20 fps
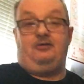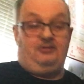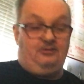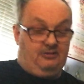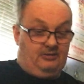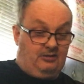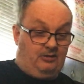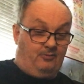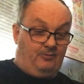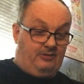
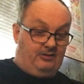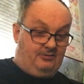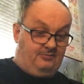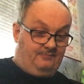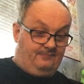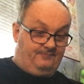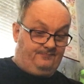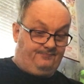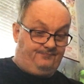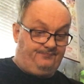yeah, I
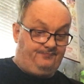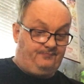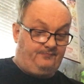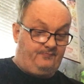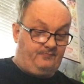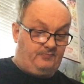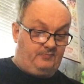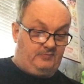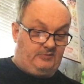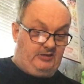mean,
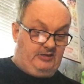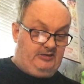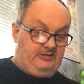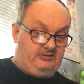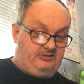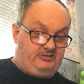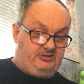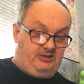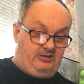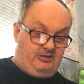
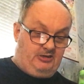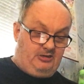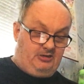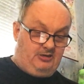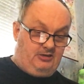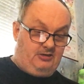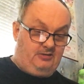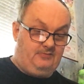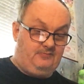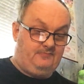it's
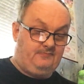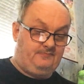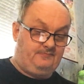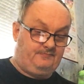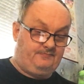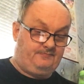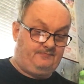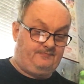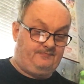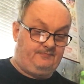your
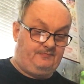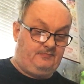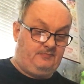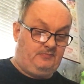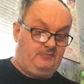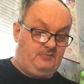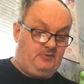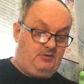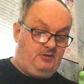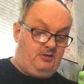
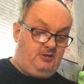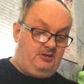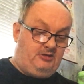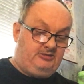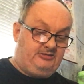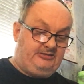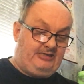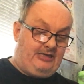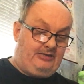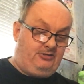
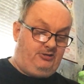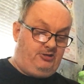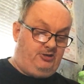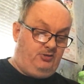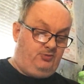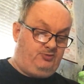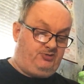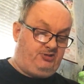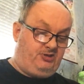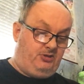10
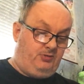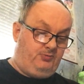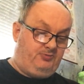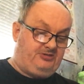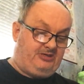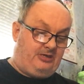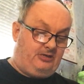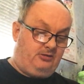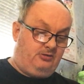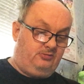YouTube
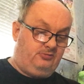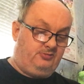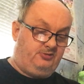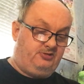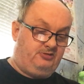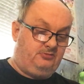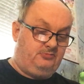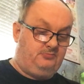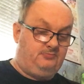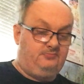
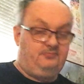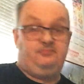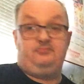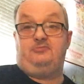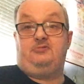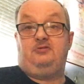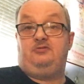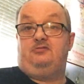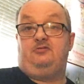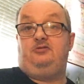channels
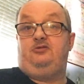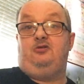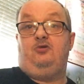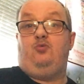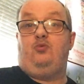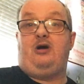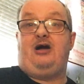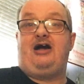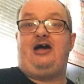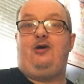
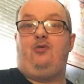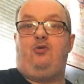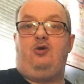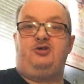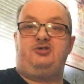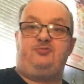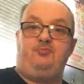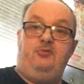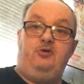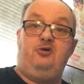I
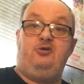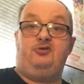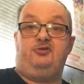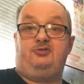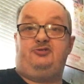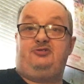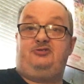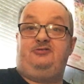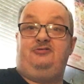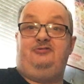watch
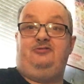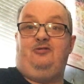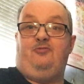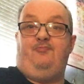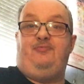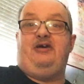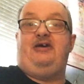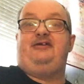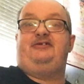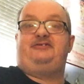most. Yeah,
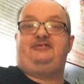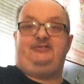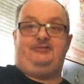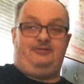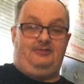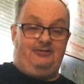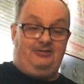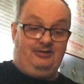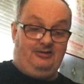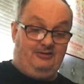
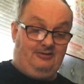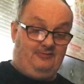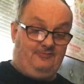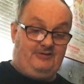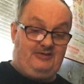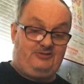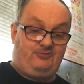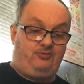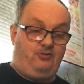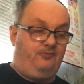basically,
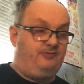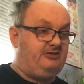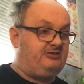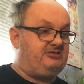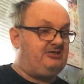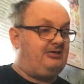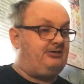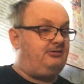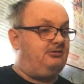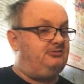that's what the
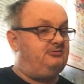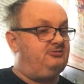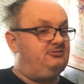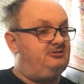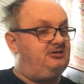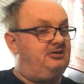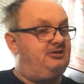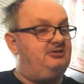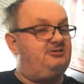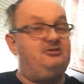
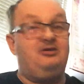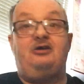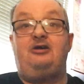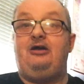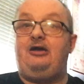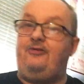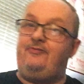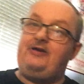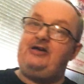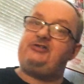challenge is.
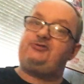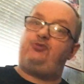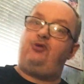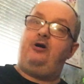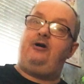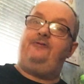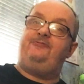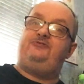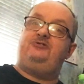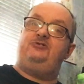And that's
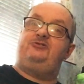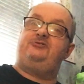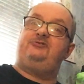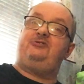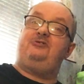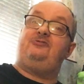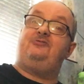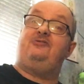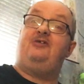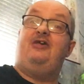what I've
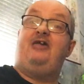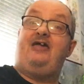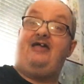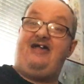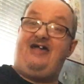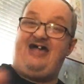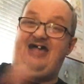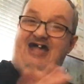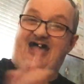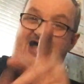just done.
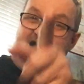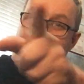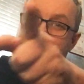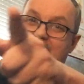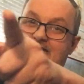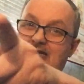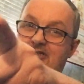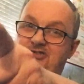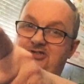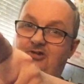And
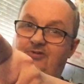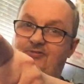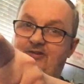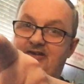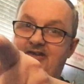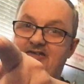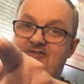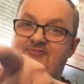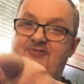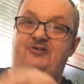I'll catch you on the
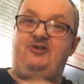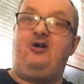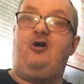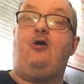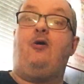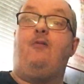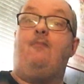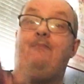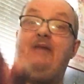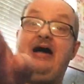next video.
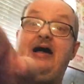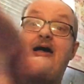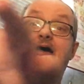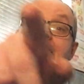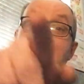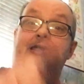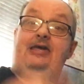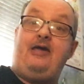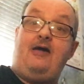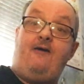
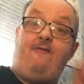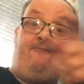Bye